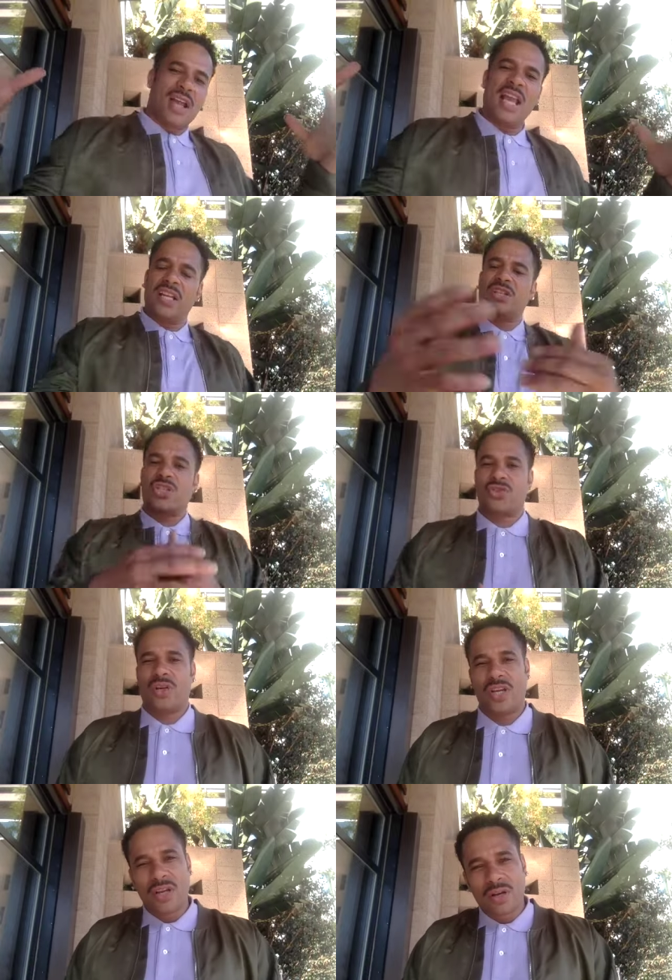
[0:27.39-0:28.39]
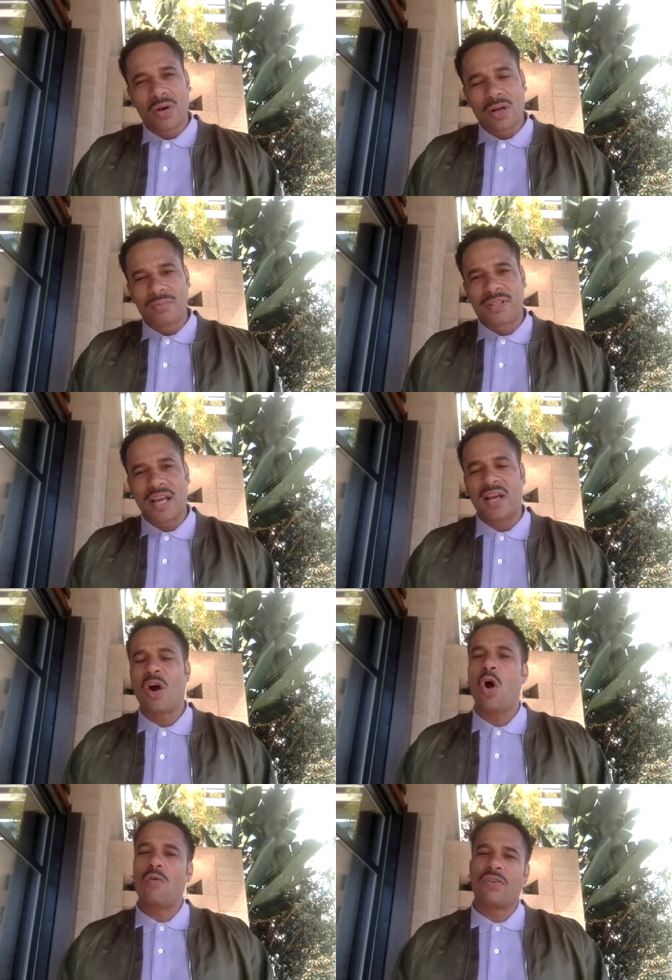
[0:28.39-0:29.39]
industry. You know what I'm saying?
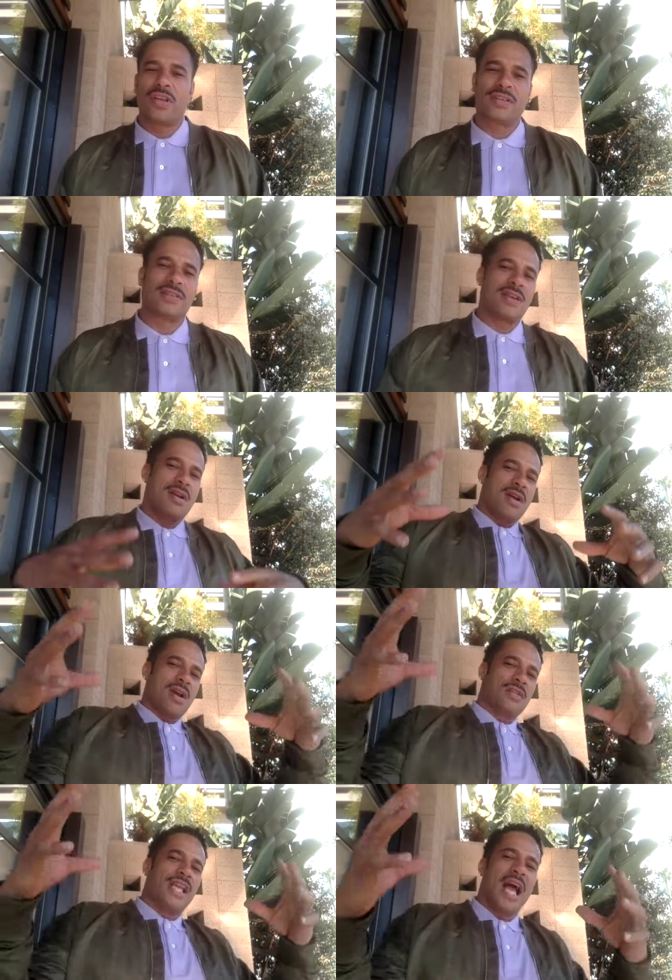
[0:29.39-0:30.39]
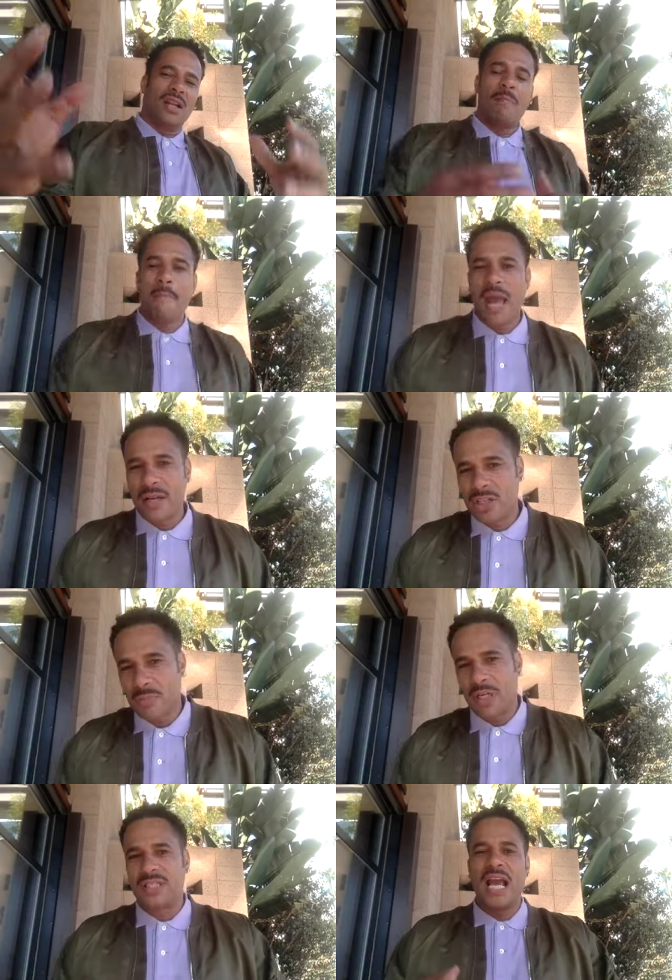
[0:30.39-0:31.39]
Over this talent
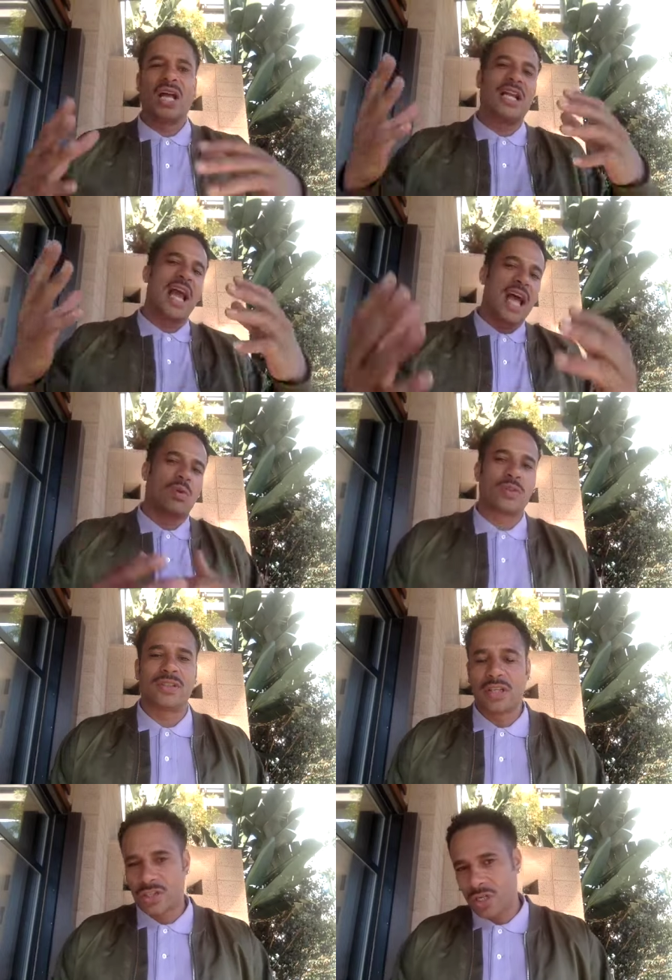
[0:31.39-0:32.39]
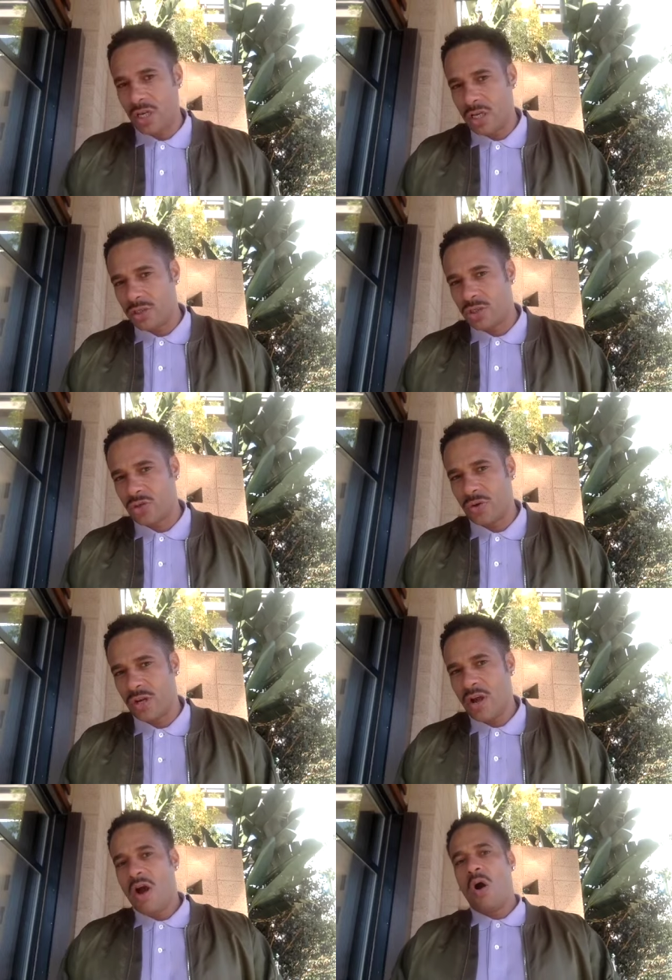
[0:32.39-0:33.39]
management, talent acquisition
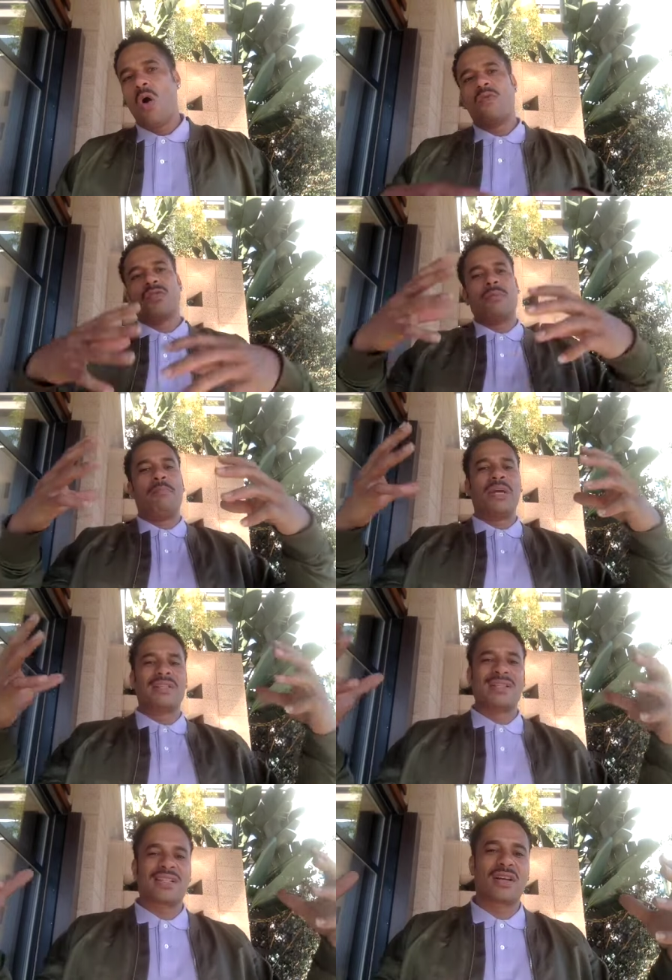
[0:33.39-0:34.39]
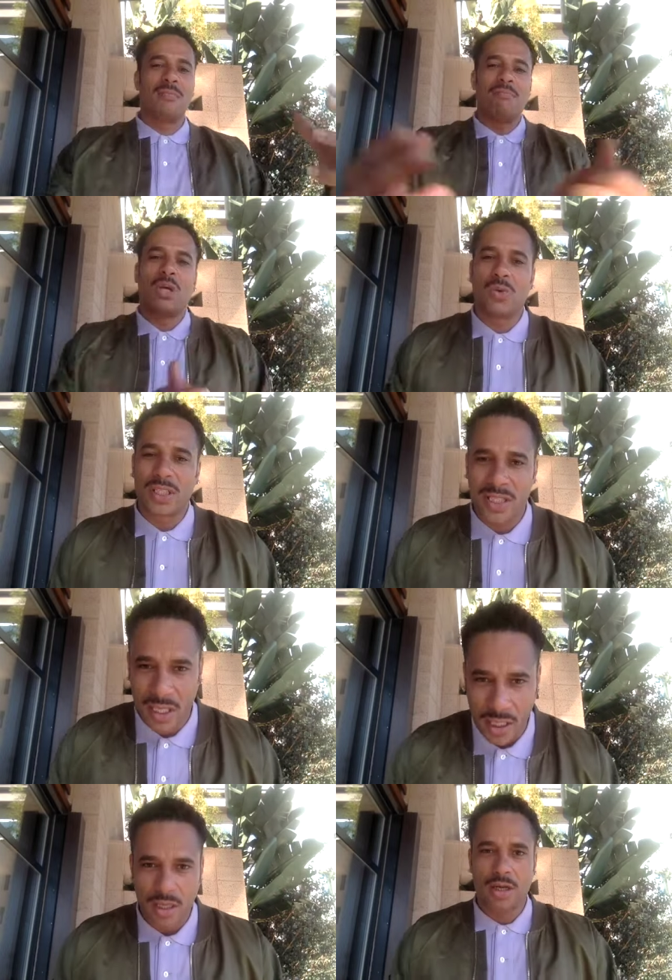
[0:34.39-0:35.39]
industry over the business
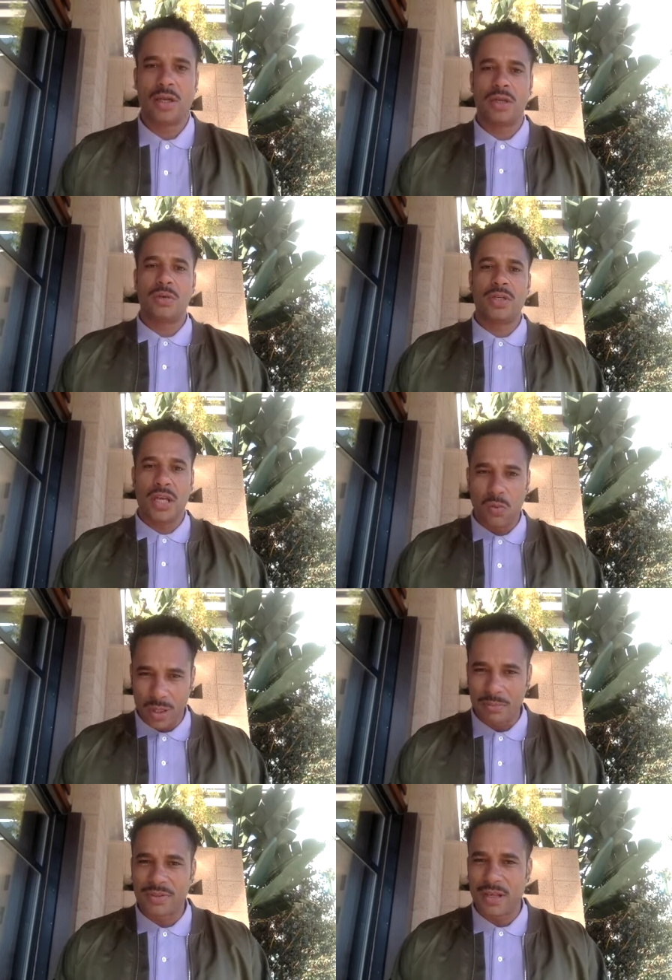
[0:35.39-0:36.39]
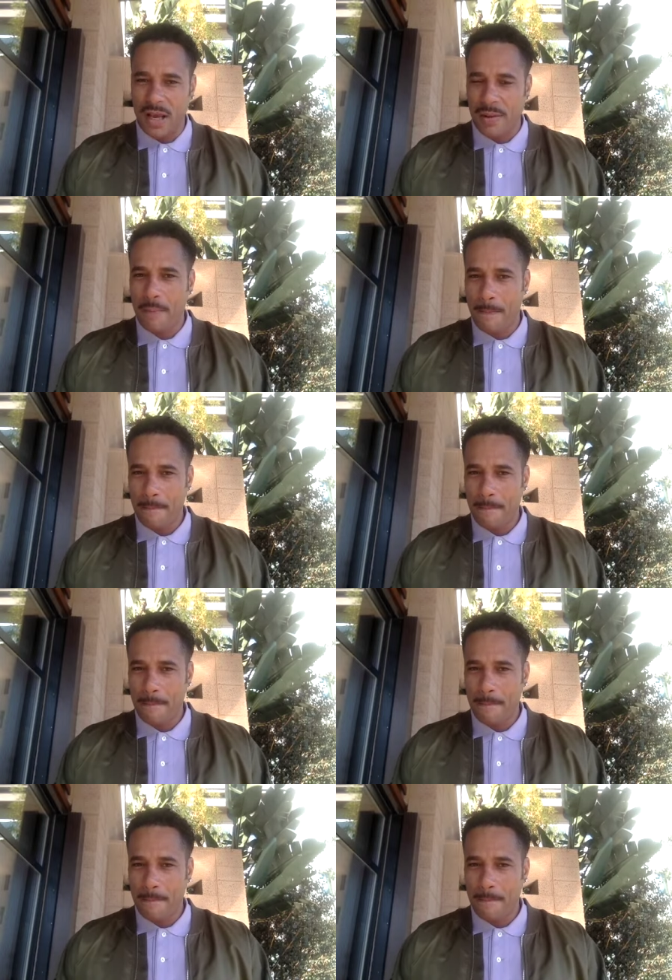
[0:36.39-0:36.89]
community. You dig what I'm saying?